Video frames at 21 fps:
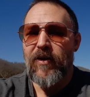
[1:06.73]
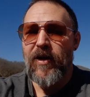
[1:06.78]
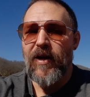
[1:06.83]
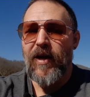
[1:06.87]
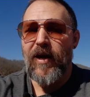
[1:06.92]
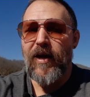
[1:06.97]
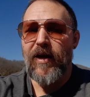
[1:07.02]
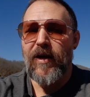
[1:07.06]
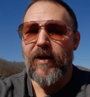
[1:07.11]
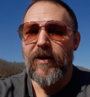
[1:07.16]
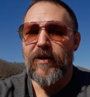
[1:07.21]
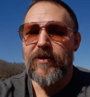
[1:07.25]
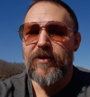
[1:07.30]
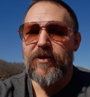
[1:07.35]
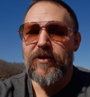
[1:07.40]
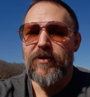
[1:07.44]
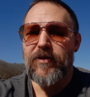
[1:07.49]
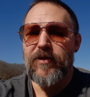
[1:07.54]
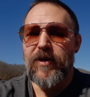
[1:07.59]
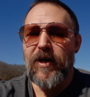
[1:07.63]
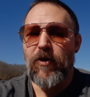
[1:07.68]
and
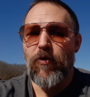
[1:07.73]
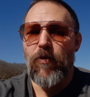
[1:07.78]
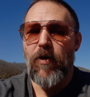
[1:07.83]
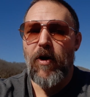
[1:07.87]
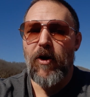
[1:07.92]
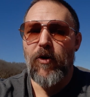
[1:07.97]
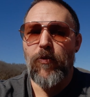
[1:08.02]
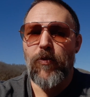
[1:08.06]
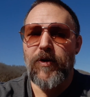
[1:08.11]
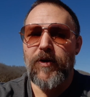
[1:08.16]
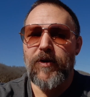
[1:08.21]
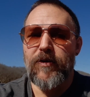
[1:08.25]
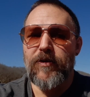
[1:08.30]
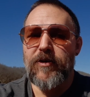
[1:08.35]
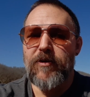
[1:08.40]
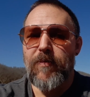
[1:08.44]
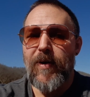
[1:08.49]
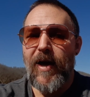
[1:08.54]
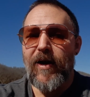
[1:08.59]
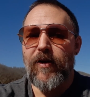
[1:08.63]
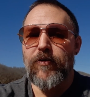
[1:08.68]
Nicaraguan
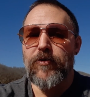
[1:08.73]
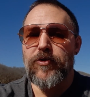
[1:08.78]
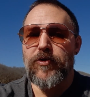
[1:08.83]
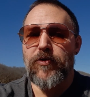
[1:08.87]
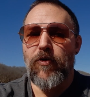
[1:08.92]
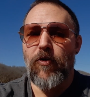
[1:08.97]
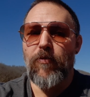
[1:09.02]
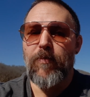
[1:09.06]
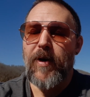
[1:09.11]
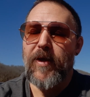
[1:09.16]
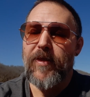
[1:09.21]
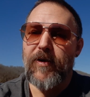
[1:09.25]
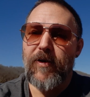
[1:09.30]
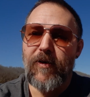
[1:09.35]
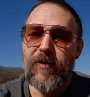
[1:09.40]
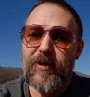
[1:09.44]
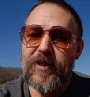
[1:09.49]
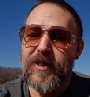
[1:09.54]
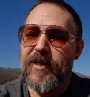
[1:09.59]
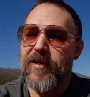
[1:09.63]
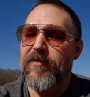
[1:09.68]
tobacco is grown by the
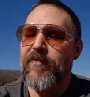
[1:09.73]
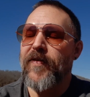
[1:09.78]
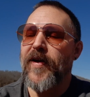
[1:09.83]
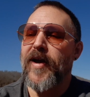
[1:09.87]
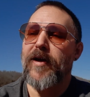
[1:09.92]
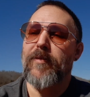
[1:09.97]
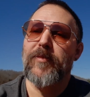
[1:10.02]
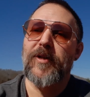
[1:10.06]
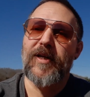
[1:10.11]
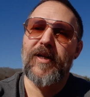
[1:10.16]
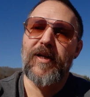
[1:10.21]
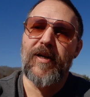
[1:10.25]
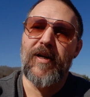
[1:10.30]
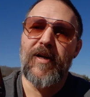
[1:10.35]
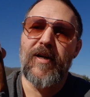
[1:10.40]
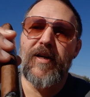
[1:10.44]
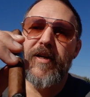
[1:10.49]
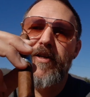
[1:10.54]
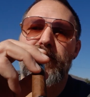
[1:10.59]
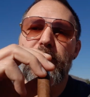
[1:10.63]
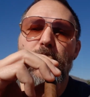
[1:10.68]
Garcia family
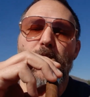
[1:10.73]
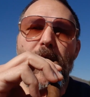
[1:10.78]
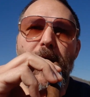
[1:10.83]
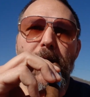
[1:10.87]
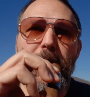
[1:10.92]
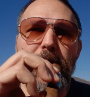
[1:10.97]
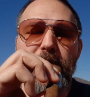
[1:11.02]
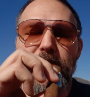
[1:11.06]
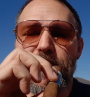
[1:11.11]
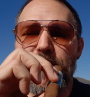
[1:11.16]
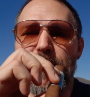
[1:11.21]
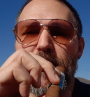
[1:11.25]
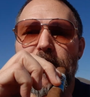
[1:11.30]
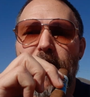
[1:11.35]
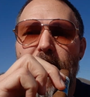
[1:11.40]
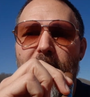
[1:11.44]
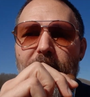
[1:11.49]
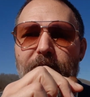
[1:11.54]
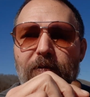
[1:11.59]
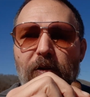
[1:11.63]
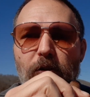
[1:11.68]
is your
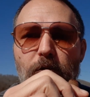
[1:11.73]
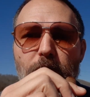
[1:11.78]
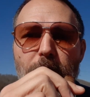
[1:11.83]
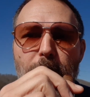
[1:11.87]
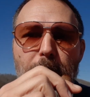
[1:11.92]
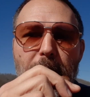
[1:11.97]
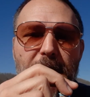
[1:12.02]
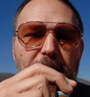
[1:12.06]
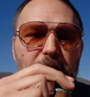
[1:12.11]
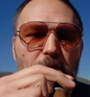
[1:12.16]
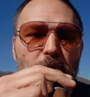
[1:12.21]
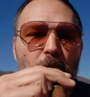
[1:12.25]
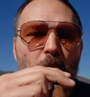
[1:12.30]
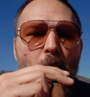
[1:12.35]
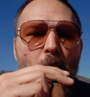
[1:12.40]
filler and binder.